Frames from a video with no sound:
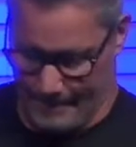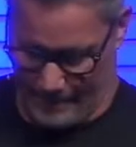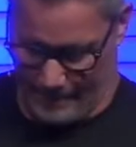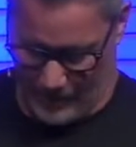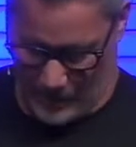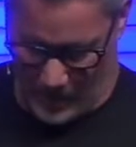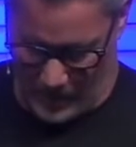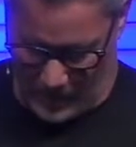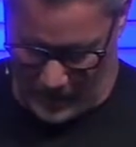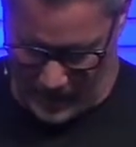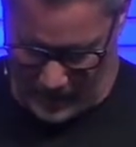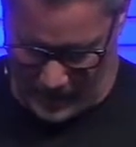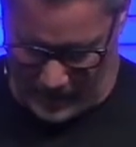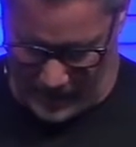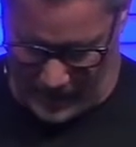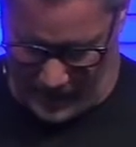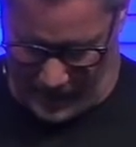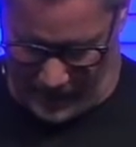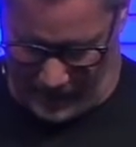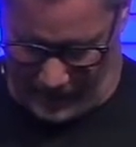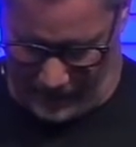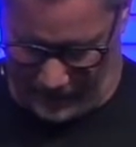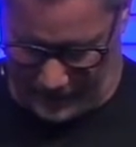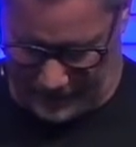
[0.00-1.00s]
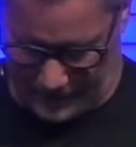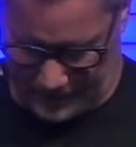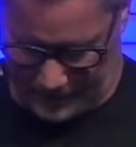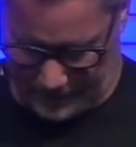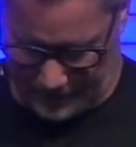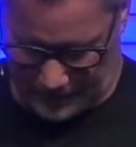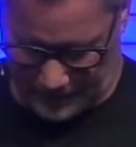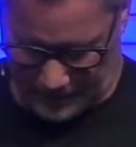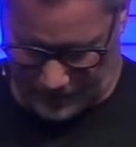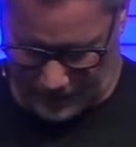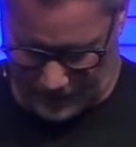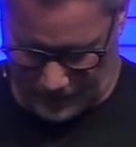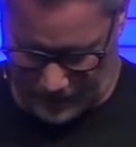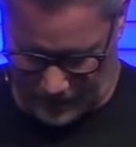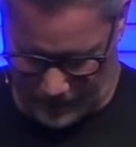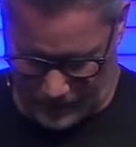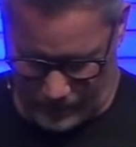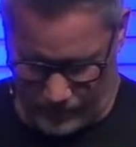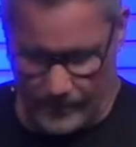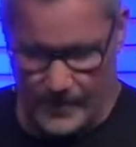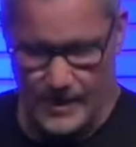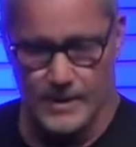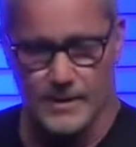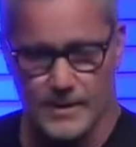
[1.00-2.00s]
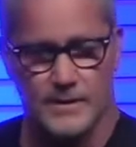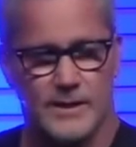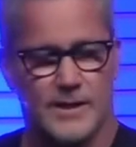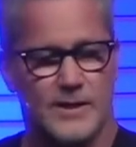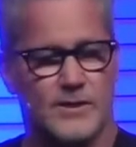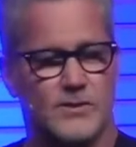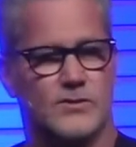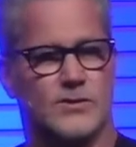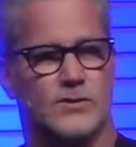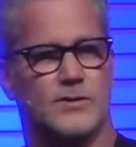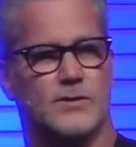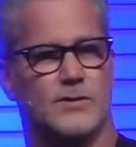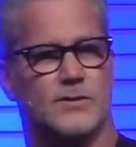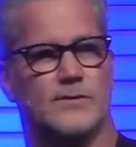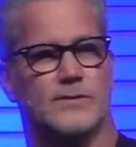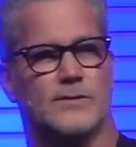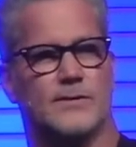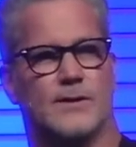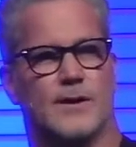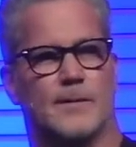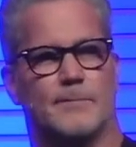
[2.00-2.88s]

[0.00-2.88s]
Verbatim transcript: Notice here, these are